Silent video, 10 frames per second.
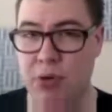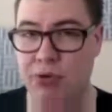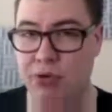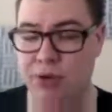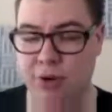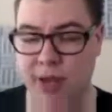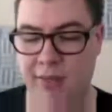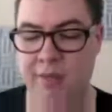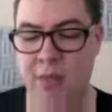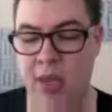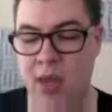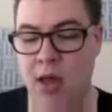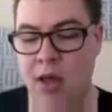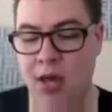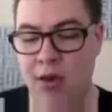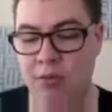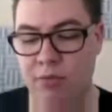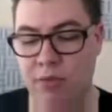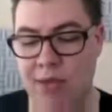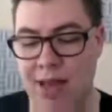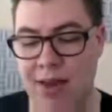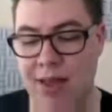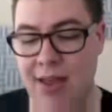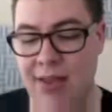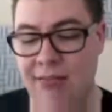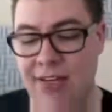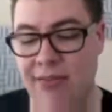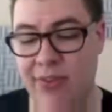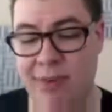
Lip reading: opposed to a cream that effectively